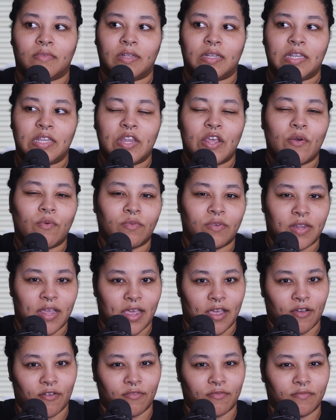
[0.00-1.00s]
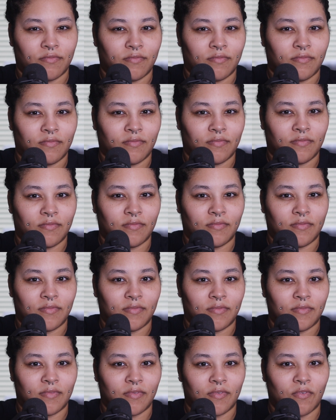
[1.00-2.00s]
note down,
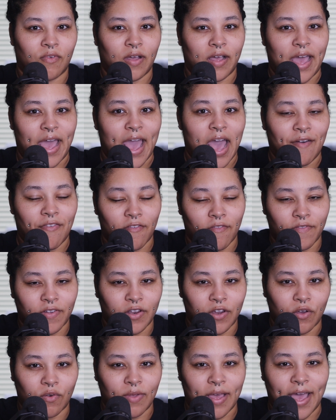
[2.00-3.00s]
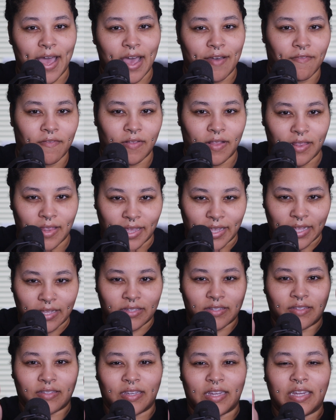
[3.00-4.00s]
half of a note, half, like
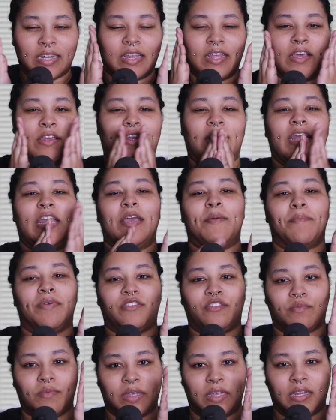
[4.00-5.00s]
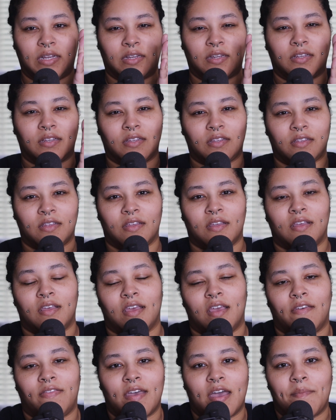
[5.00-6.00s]
just in the in-between,
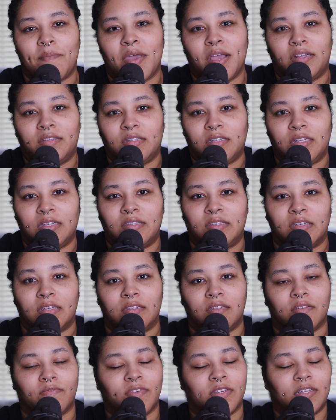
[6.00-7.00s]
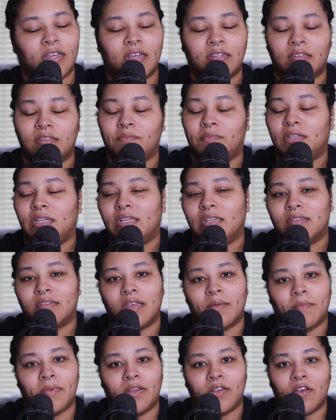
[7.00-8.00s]
if that makes any sense. If it doesn't, please
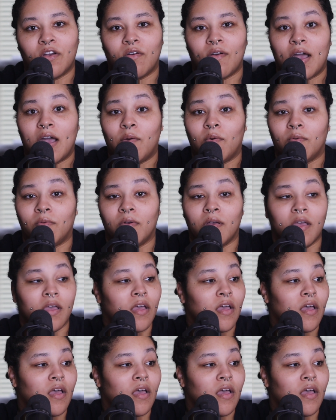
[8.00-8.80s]
let me know. I will